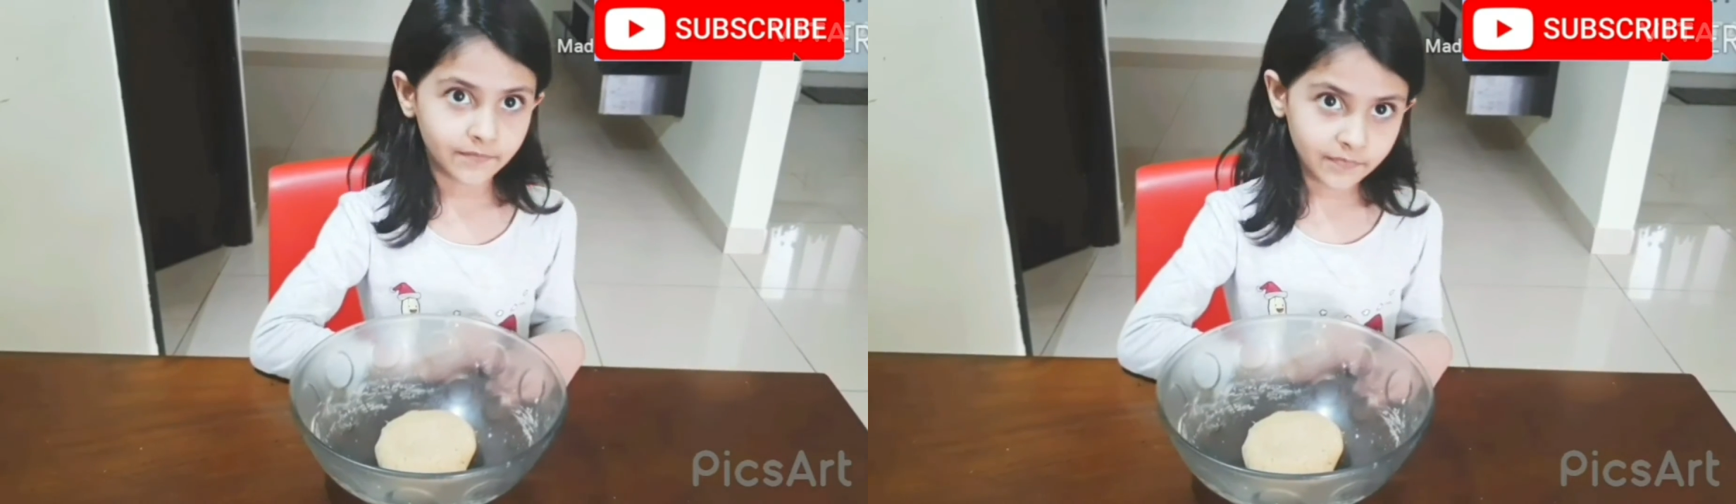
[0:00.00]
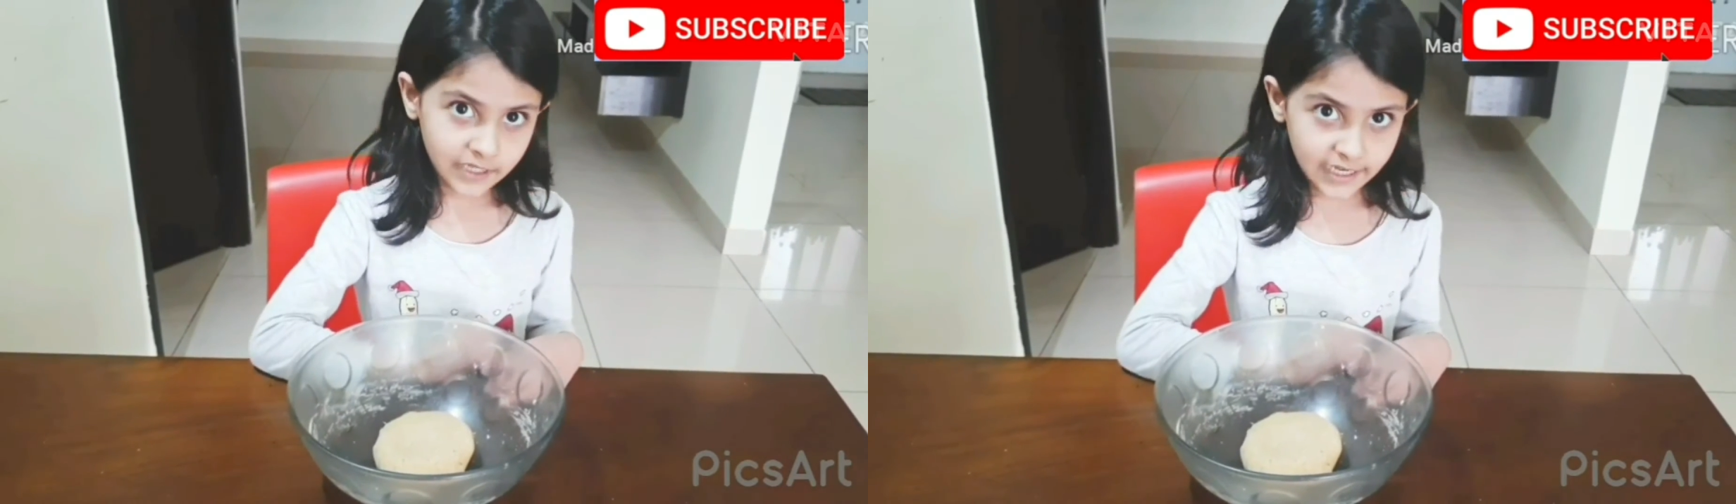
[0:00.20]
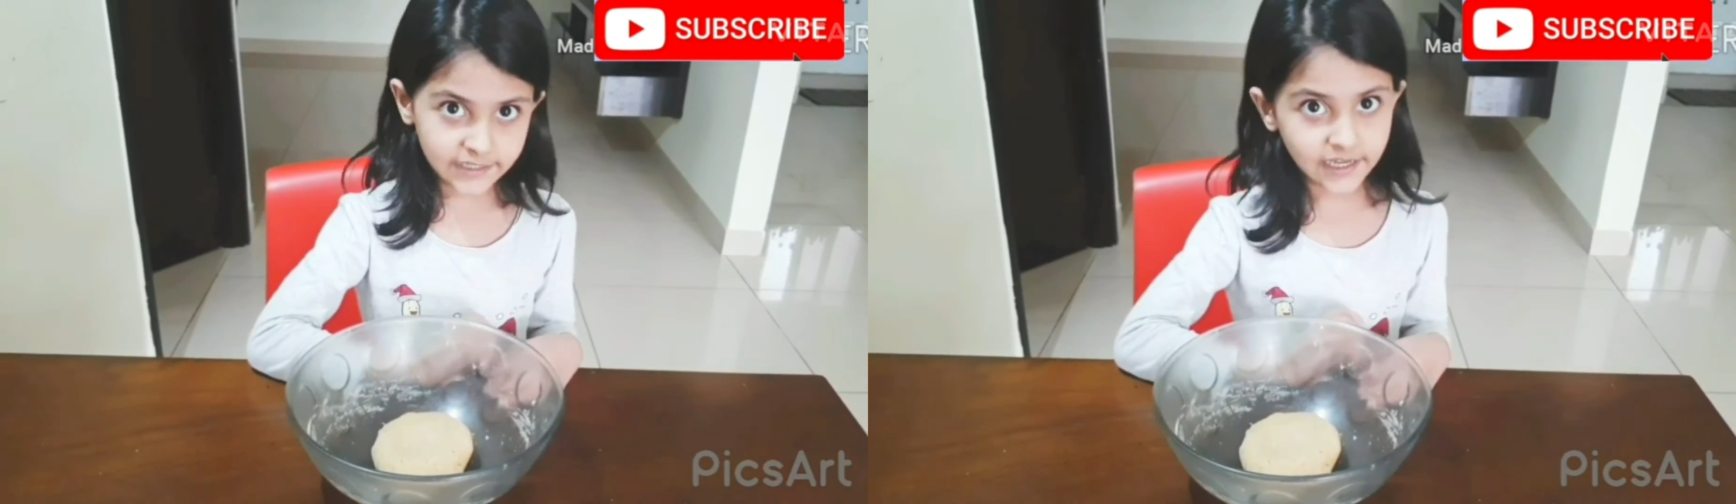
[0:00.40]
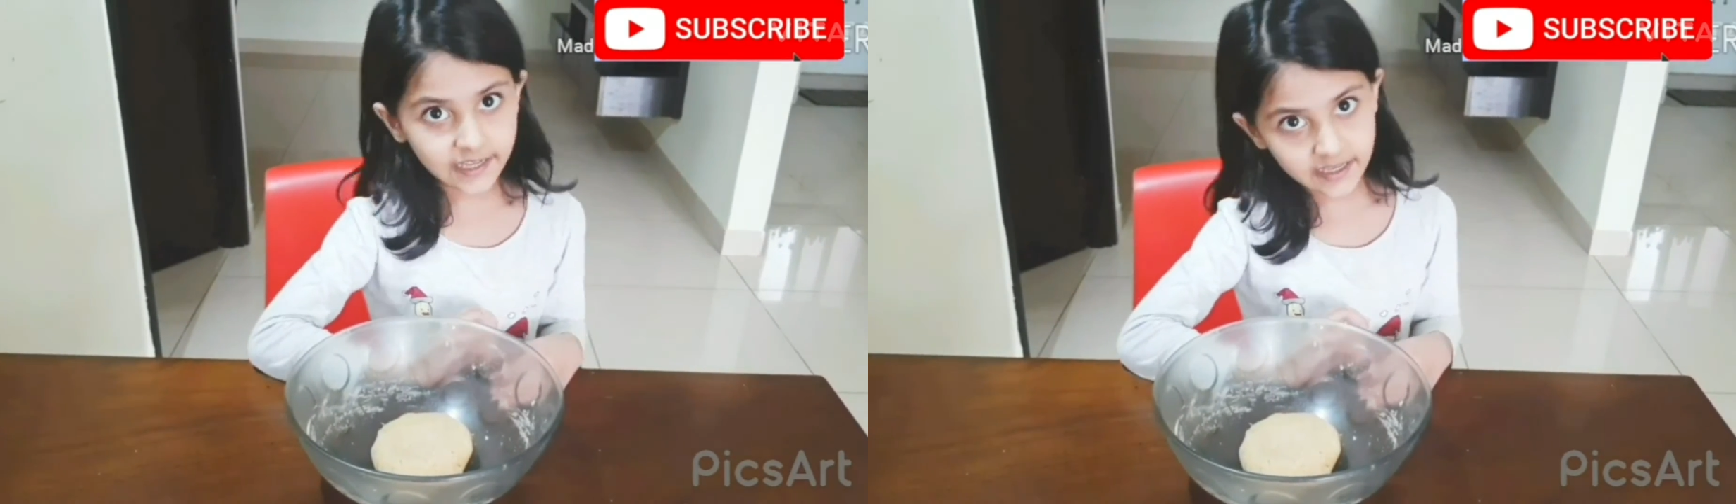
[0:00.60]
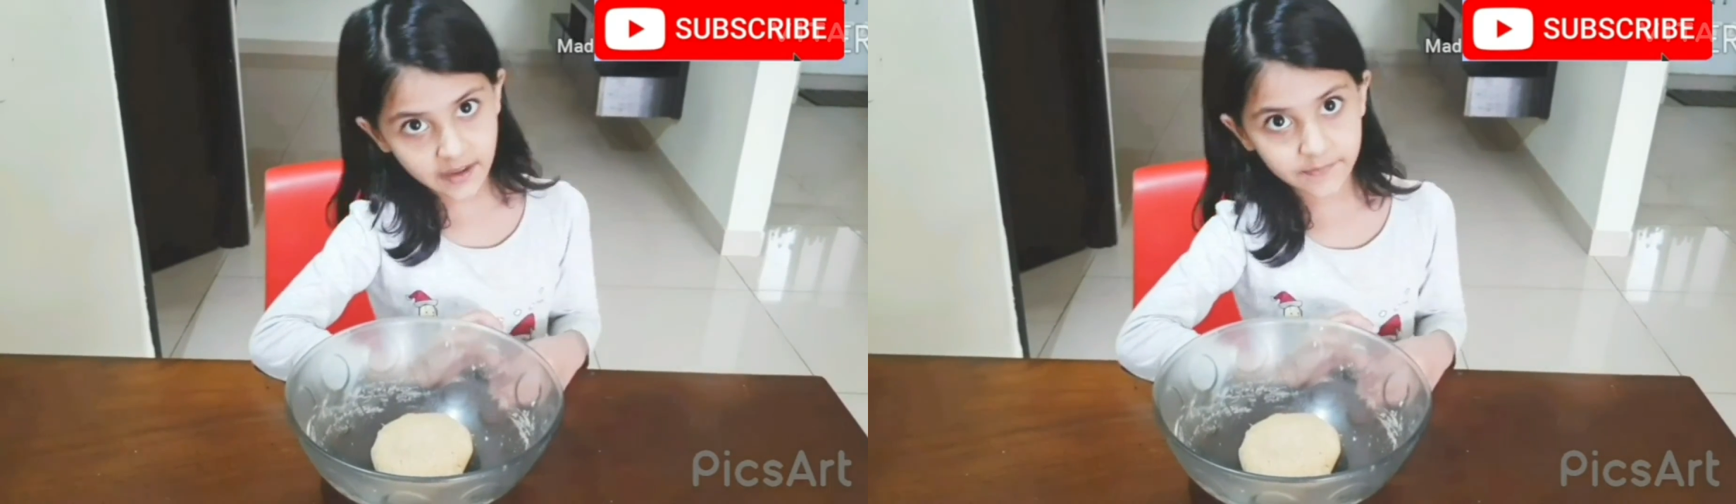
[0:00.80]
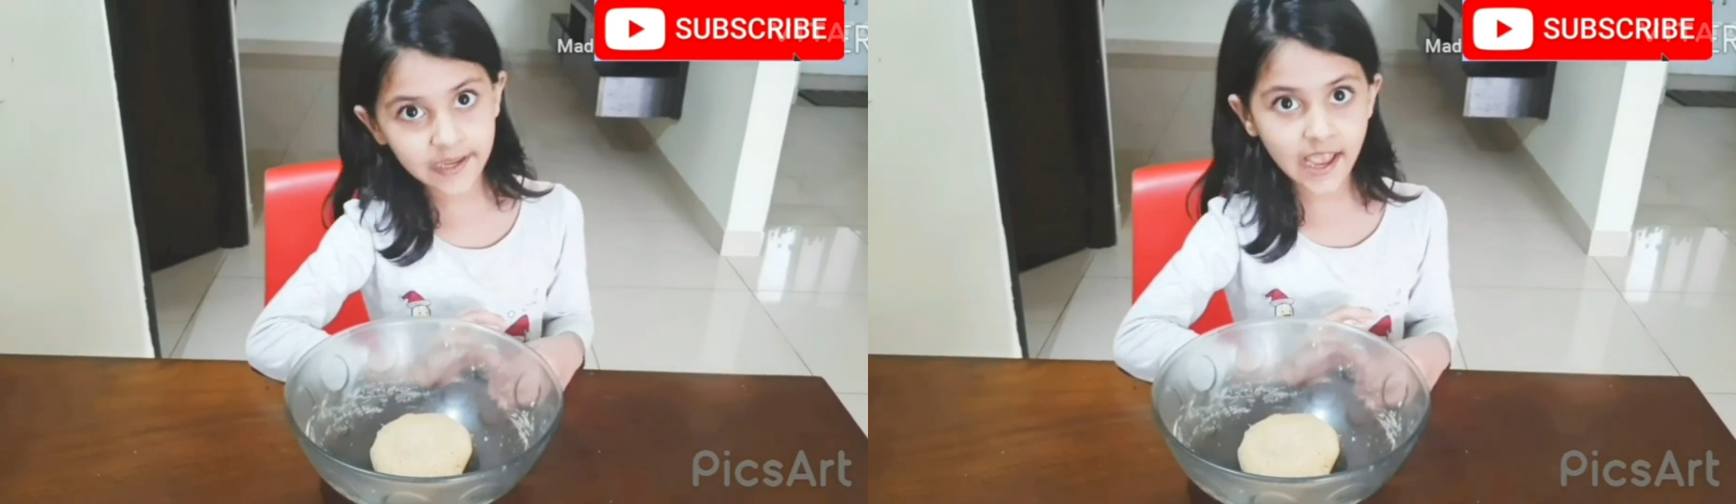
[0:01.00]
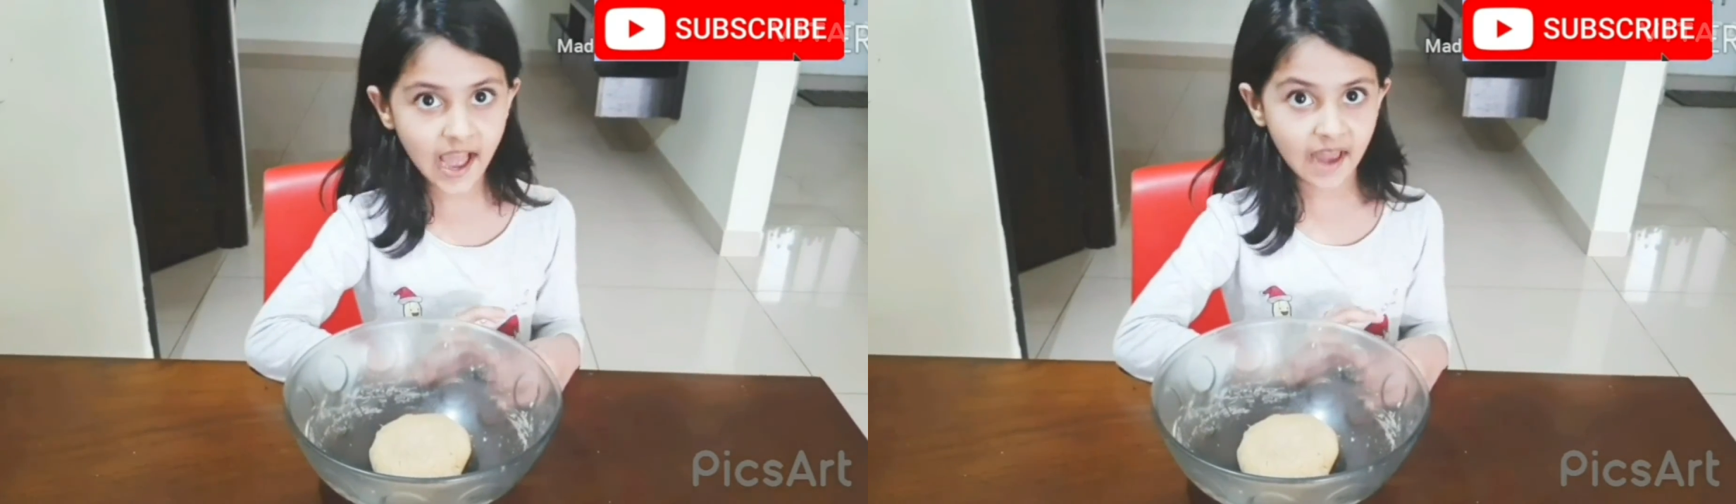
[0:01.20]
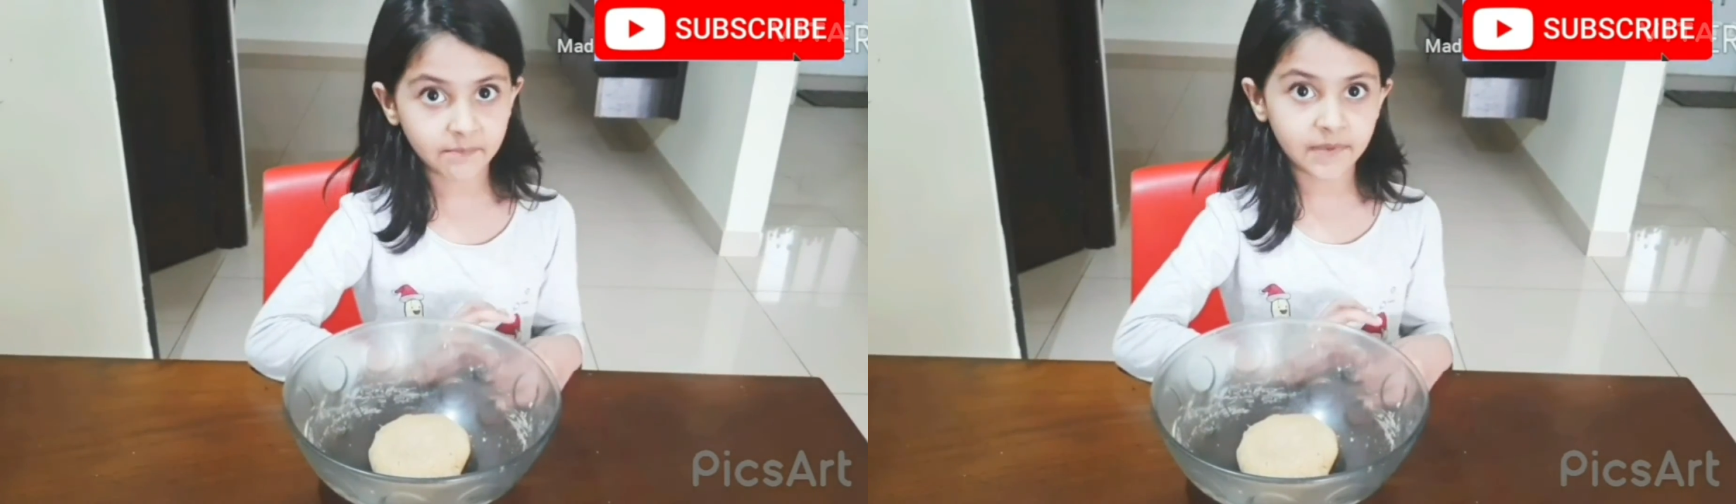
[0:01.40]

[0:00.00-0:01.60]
tasting yummy and